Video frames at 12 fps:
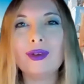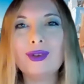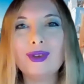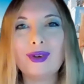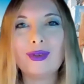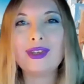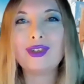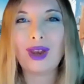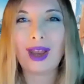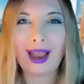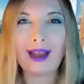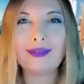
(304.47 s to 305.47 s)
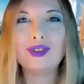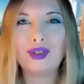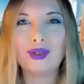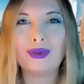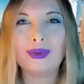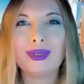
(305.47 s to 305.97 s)
although you know that you have
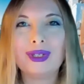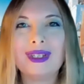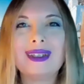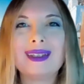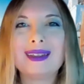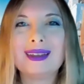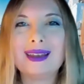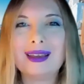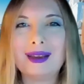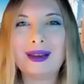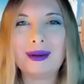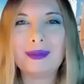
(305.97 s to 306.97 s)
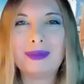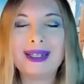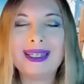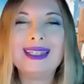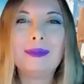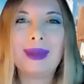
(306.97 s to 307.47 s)
to
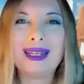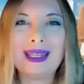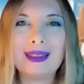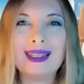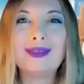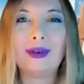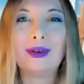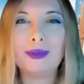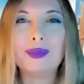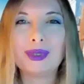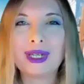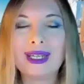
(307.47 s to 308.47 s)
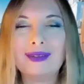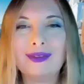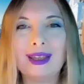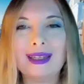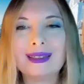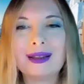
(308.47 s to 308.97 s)
participate in this very important
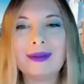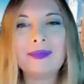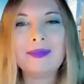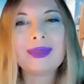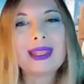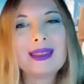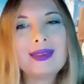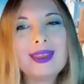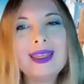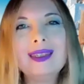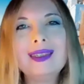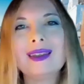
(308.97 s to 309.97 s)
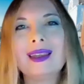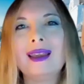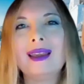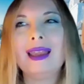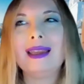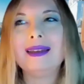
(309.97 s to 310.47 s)
event.
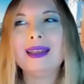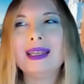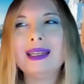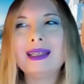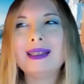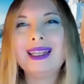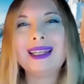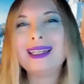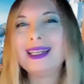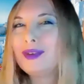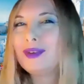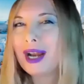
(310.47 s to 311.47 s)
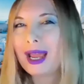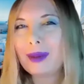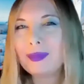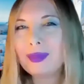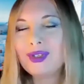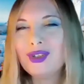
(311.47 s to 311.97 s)
And does it ever
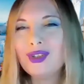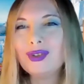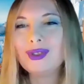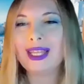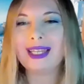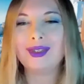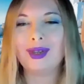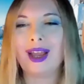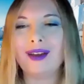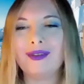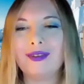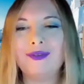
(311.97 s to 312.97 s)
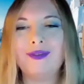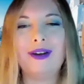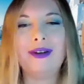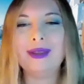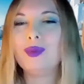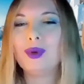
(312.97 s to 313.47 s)
happen to you, like to have a
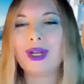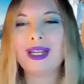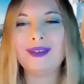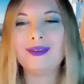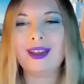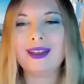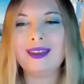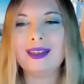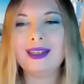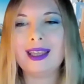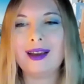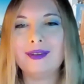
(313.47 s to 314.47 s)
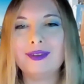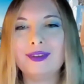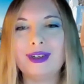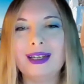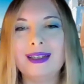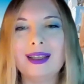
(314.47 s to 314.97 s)
very important event the day
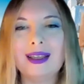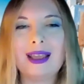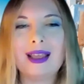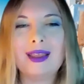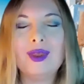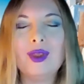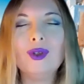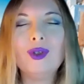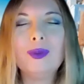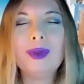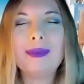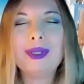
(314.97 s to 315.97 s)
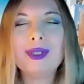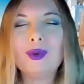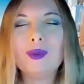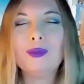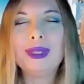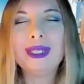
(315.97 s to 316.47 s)
after and not to be able
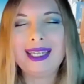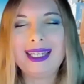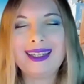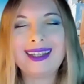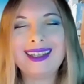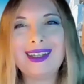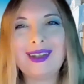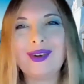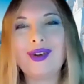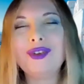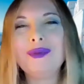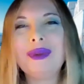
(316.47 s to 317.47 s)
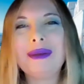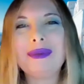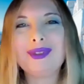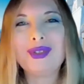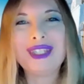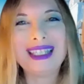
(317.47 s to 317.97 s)
to blink, not to be
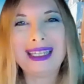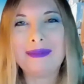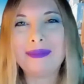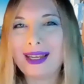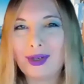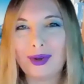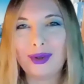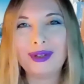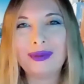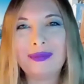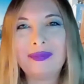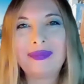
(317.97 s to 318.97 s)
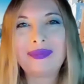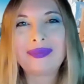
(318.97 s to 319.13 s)
able to sleep at all.